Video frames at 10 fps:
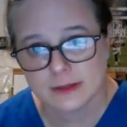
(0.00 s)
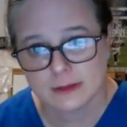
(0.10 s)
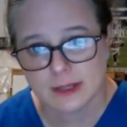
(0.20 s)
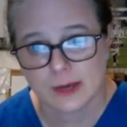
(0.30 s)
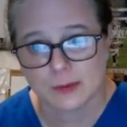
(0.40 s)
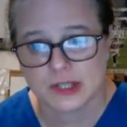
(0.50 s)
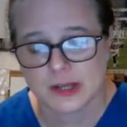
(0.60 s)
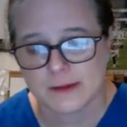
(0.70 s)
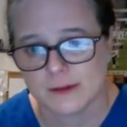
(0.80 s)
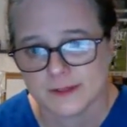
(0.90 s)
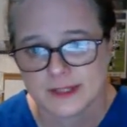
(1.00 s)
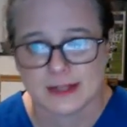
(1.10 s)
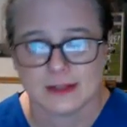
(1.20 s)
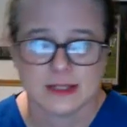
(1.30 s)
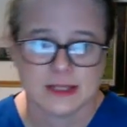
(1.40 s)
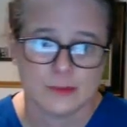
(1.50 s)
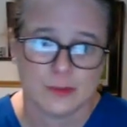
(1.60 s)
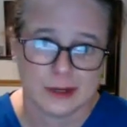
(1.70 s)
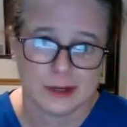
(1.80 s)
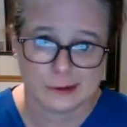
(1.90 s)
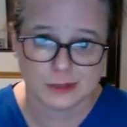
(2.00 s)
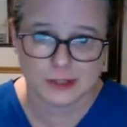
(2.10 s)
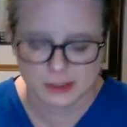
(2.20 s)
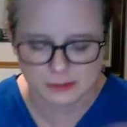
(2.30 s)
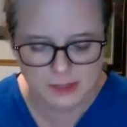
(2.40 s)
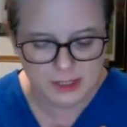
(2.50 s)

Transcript: Okay, whichever facility we are going to.